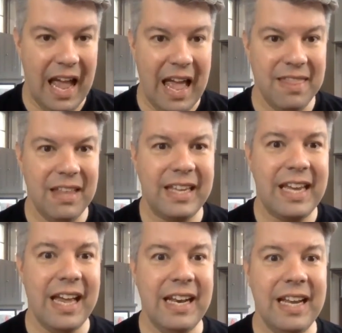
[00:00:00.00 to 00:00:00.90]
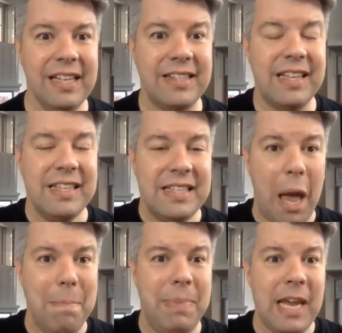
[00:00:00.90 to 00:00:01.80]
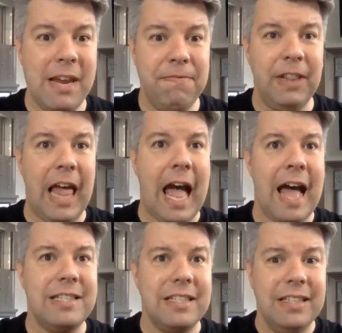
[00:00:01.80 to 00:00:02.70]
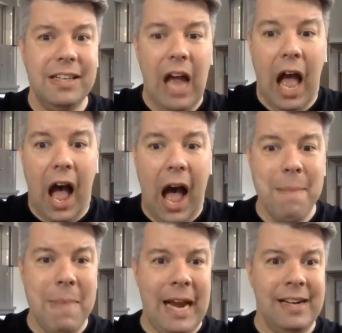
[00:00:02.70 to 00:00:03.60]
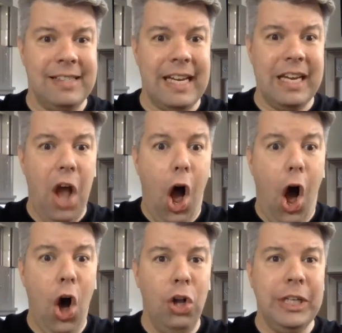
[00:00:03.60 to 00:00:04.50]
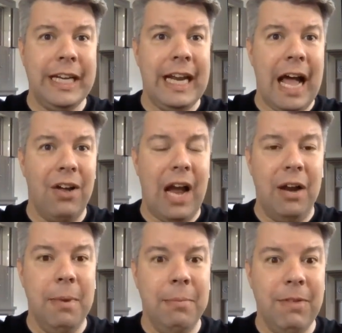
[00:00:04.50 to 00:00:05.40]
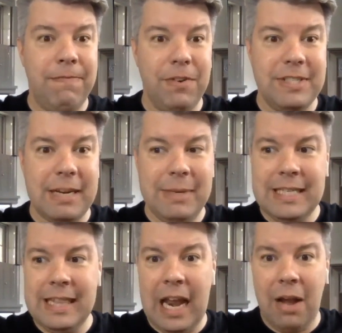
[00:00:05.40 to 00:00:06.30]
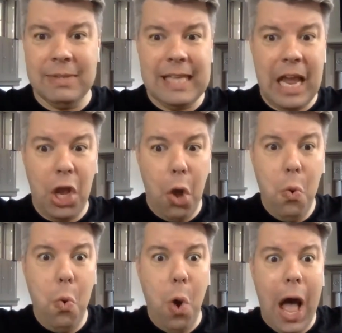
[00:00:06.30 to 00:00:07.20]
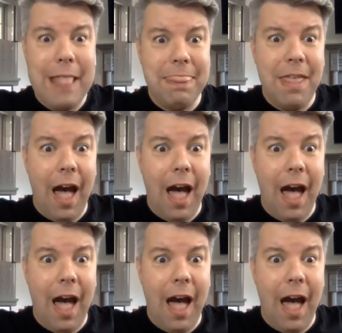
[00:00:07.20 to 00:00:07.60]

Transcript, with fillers: And then Ken hits this B flat. Amazing. Holding it out. I remember the first time he did that, I was like, what the?